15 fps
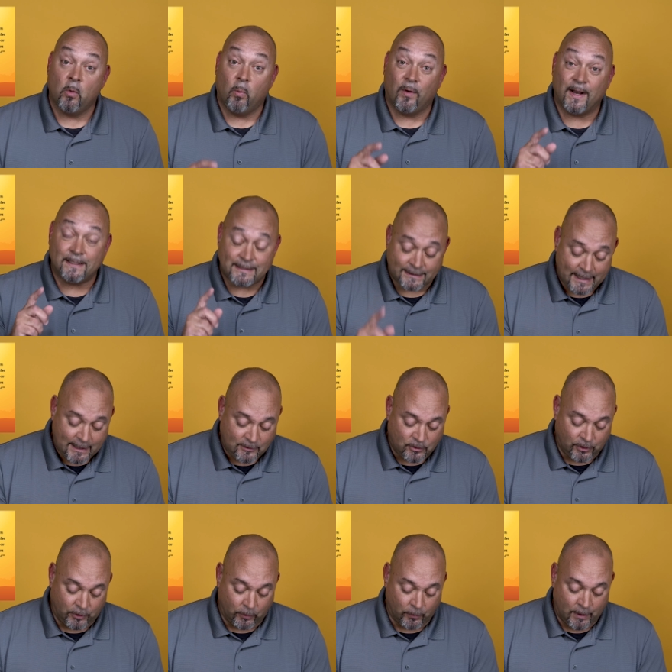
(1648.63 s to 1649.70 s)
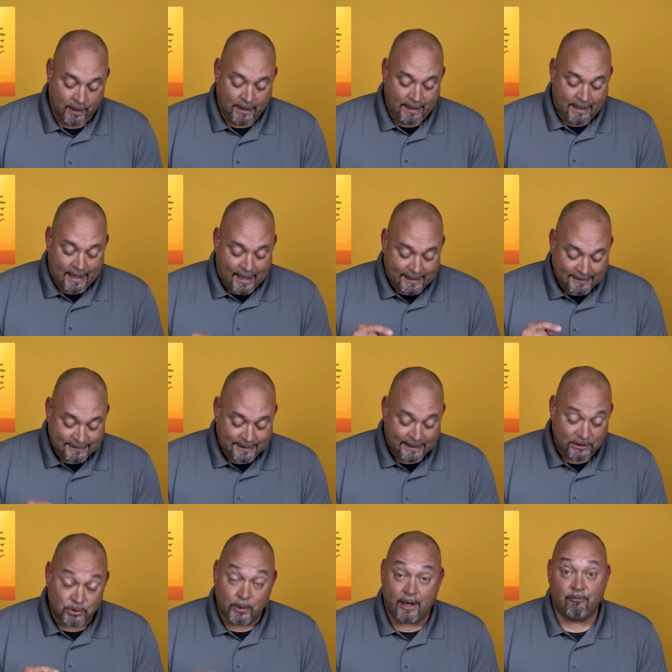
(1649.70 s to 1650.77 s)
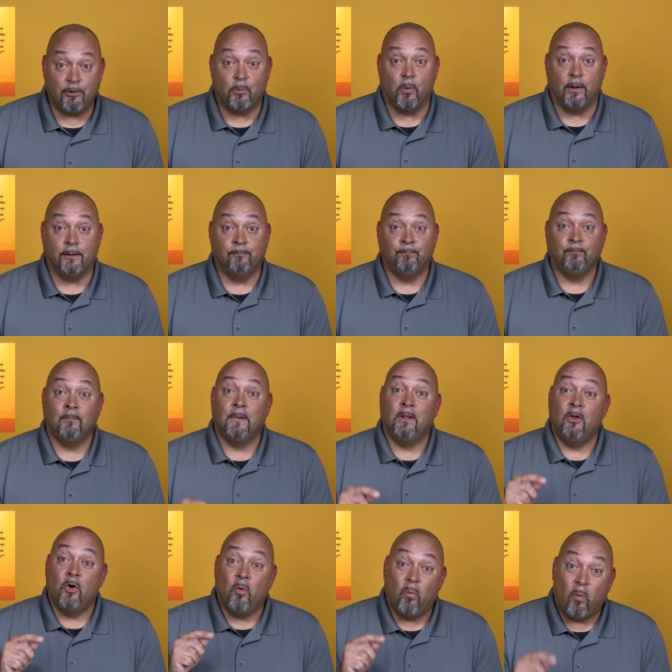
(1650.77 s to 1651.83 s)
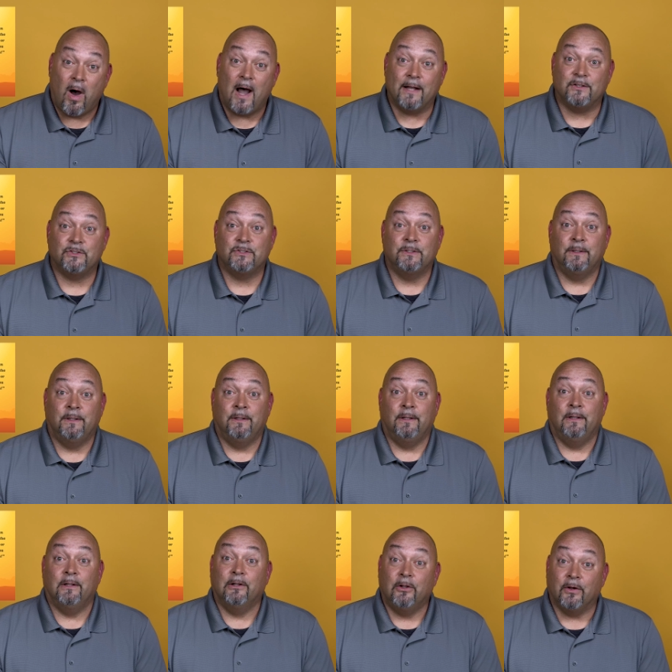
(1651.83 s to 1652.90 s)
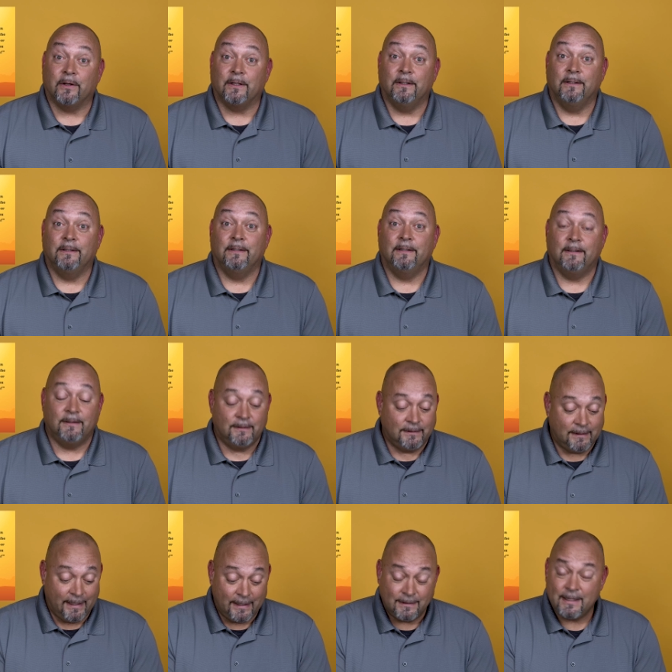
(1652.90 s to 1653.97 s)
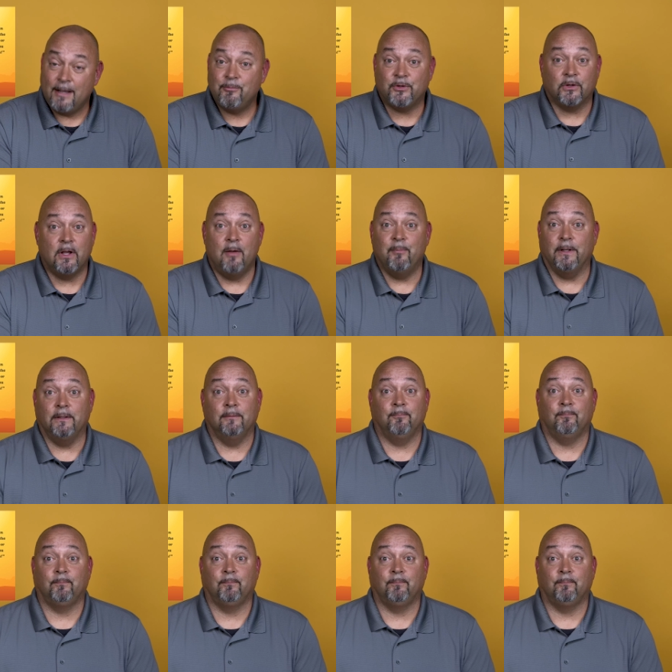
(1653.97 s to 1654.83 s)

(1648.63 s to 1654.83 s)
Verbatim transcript: What I say to you, I say to everyone, watch. Look, end times are coming.